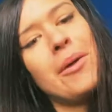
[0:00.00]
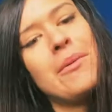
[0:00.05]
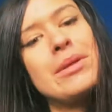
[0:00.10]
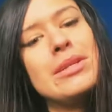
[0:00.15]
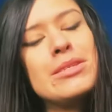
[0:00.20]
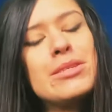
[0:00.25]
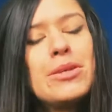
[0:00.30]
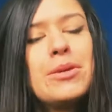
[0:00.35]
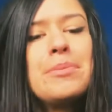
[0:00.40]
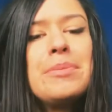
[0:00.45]

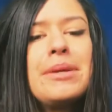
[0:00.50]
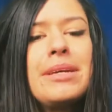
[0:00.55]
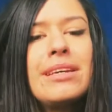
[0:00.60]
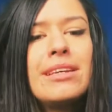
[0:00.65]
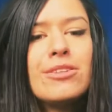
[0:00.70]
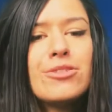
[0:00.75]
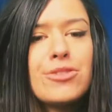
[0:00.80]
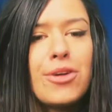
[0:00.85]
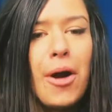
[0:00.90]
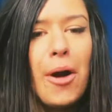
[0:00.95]
to
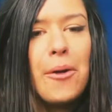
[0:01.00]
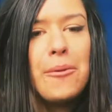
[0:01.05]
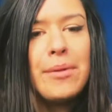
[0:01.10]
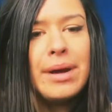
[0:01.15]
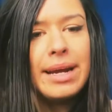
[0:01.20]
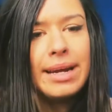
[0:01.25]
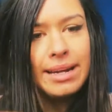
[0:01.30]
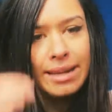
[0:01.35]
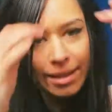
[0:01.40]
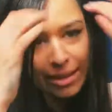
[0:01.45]
be
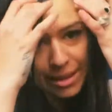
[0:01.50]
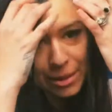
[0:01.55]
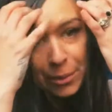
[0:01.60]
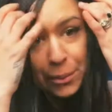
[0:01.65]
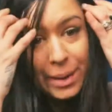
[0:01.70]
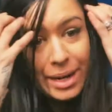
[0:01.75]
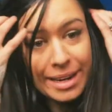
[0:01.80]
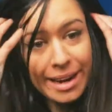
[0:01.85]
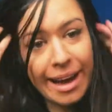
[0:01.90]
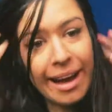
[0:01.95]
drawing the
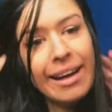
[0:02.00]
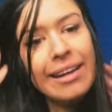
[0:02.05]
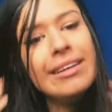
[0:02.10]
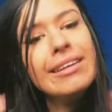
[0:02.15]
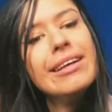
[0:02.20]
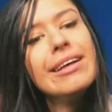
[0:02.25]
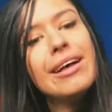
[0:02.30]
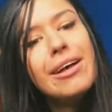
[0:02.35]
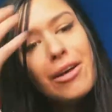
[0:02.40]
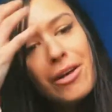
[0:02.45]
winner
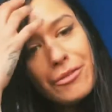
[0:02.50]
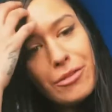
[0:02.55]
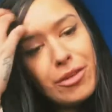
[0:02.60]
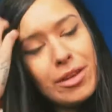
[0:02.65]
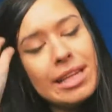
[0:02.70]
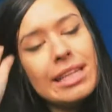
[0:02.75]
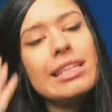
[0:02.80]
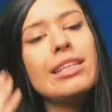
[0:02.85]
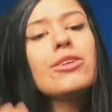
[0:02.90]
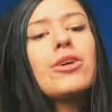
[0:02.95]
for
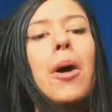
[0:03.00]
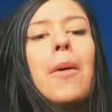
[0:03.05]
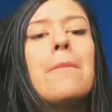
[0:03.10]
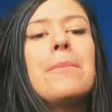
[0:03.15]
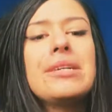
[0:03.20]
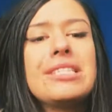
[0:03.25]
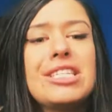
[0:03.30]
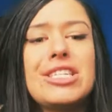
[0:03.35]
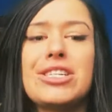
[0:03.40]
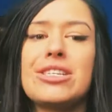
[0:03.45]
the little
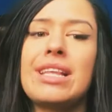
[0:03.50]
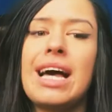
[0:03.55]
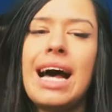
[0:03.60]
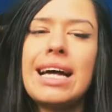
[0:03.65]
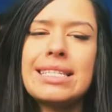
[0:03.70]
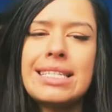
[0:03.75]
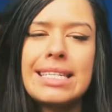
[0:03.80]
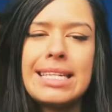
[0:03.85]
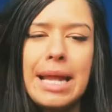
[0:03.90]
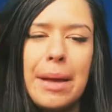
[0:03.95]
competition that I
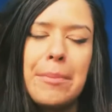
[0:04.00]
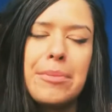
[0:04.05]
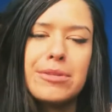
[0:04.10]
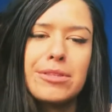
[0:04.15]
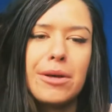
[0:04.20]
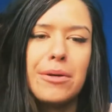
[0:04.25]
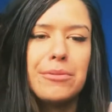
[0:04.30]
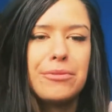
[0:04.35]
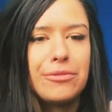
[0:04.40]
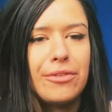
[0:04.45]
did in
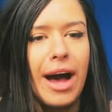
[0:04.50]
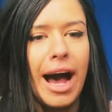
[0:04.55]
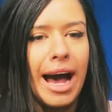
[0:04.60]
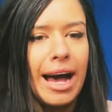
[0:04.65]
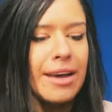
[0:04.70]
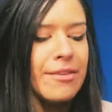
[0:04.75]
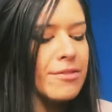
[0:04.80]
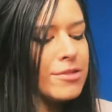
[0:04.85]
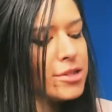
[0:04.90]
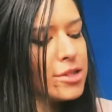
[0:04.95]
episode
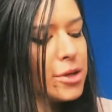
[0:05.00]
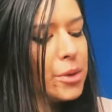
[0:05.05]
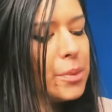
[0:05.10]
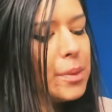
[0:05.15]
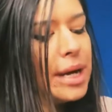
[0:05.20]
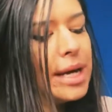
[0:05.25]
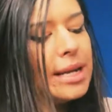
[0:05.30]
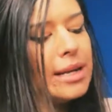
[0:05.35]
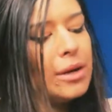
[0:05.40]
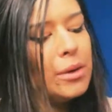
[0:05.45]
5 to
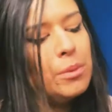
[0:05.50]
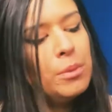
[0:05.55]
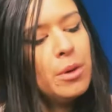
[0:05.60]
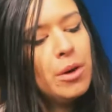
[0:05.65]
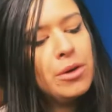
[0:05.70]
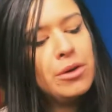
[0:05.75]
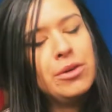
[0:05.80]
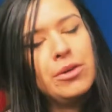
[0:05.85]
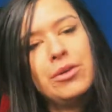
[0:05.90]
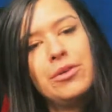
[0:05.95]
win
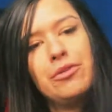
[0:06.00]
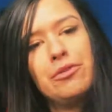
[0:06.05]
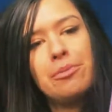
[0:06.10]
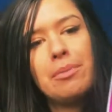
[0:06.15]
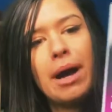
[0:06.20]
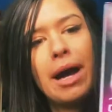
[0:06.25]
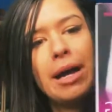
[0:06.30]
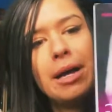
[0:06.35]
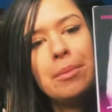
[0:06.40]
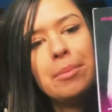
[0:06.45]
one of
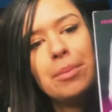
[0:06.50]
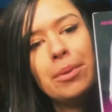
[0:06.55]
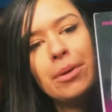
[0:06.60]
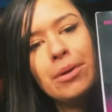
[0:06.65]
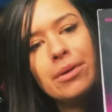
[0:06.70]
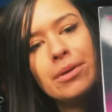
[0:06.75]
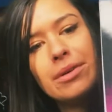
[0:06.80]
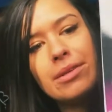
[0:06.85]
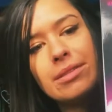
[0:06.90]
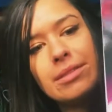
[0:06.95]
my
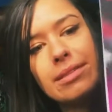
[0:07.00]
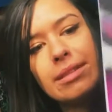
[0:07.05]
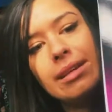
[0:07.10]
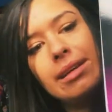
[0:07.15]
books.